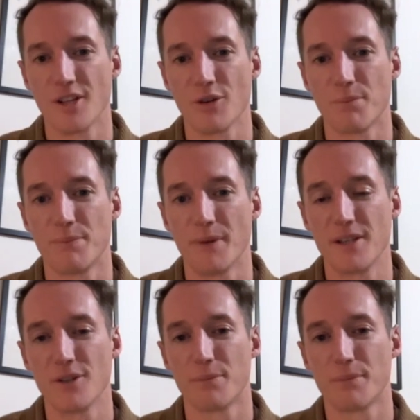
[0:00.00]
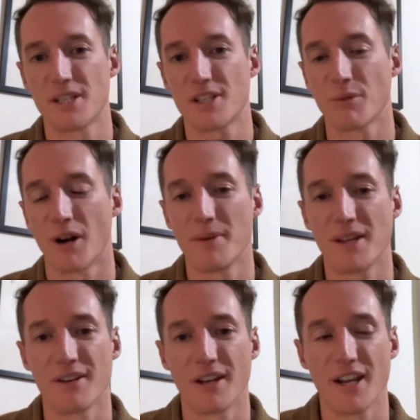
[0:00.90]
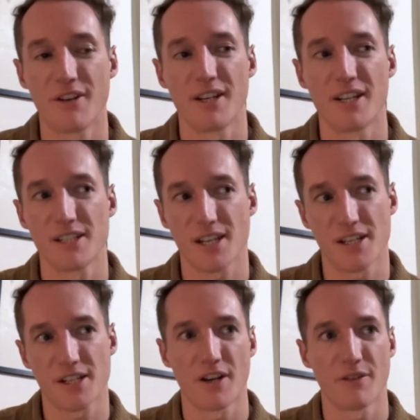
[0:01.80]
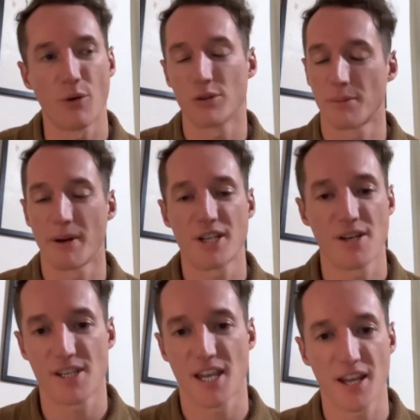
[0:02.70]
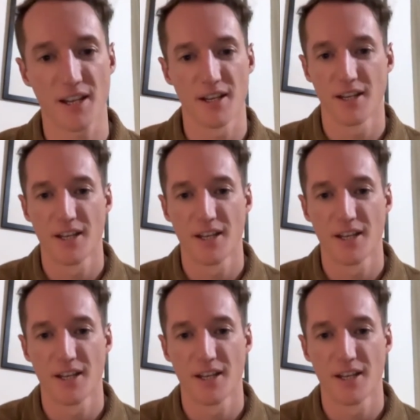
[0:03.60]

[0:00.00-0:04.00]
your position, what I'm hearing is kind of automation is king.